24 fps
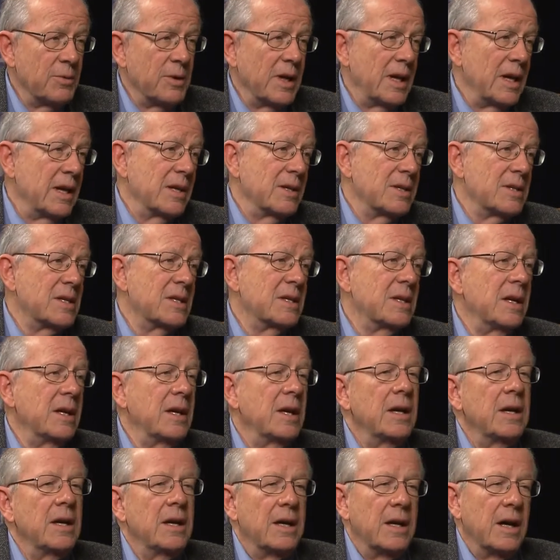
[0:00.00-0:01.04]
against
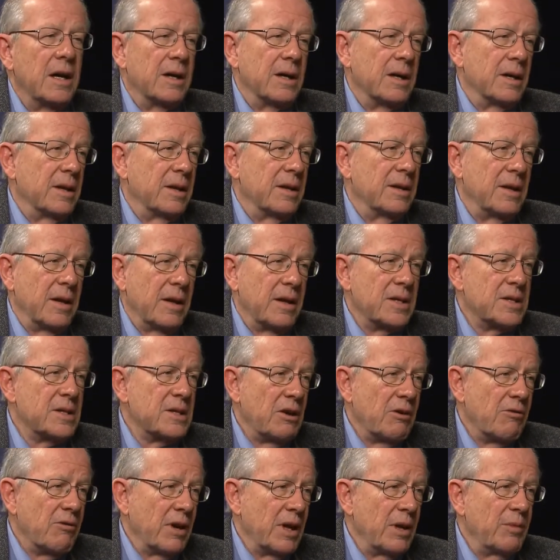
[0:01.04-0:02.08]
the
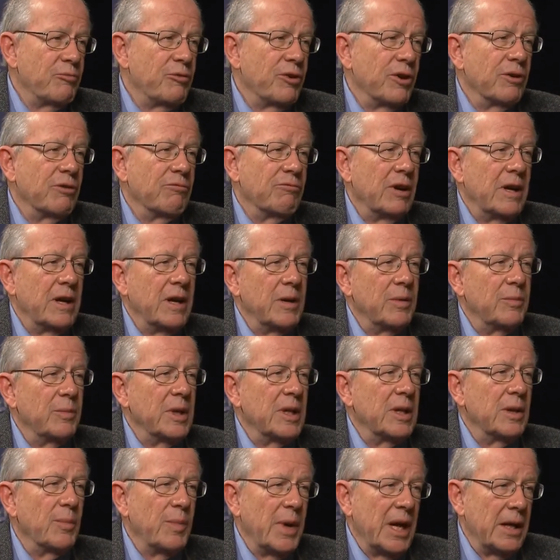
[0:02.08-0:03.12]
austerity program and
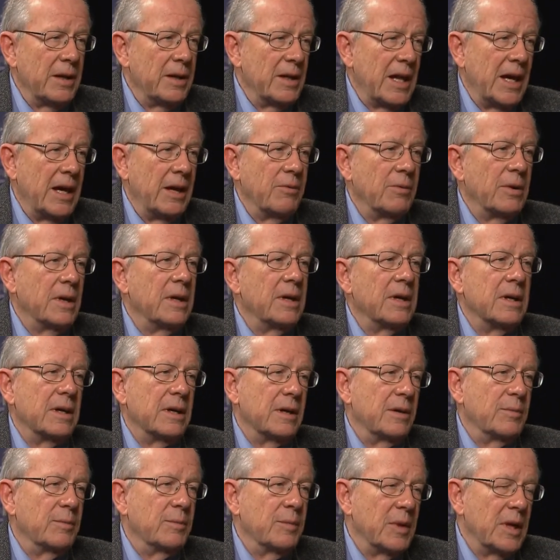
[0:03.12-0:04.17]
the bailout
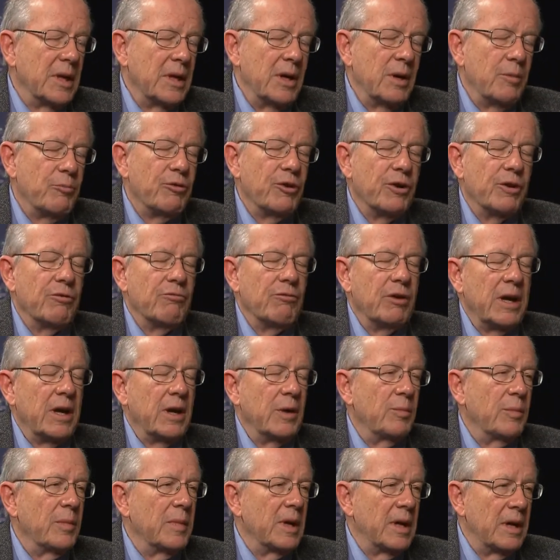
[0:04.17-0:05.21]

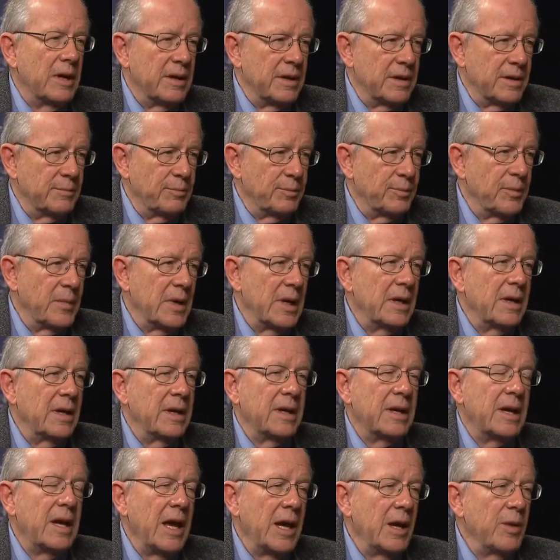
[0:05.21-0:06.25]
program
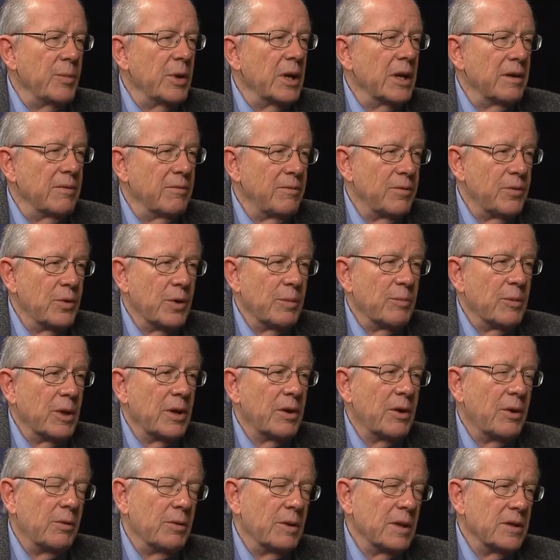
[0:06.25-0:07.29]
came in and formed a
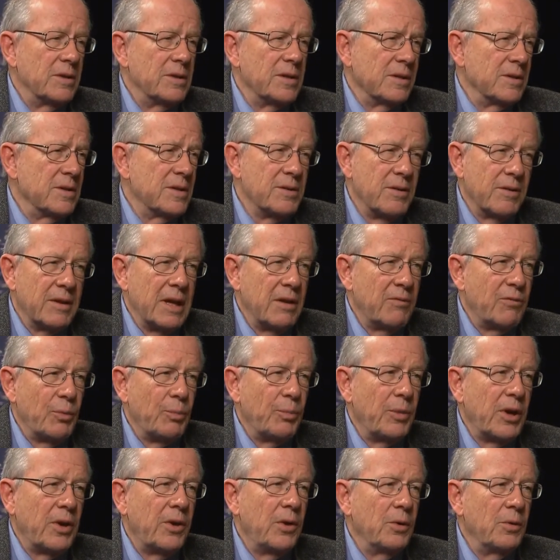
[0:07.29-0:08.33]
coalition. So they have a
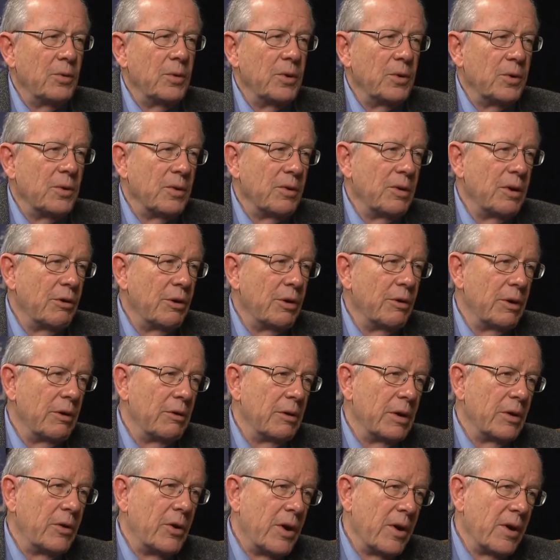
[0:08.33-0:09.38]
peculiar
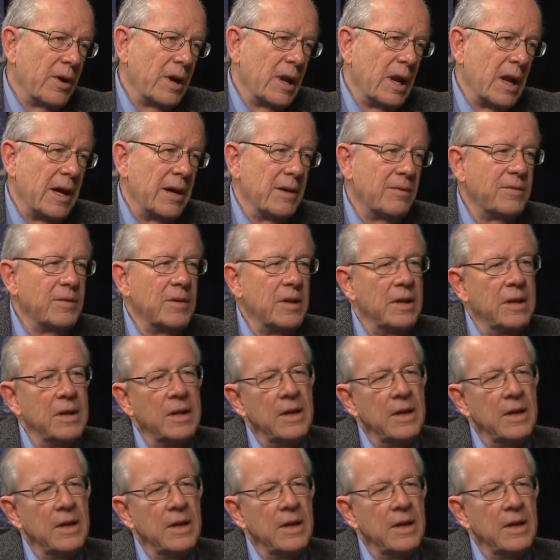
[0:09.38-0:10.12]
hard left,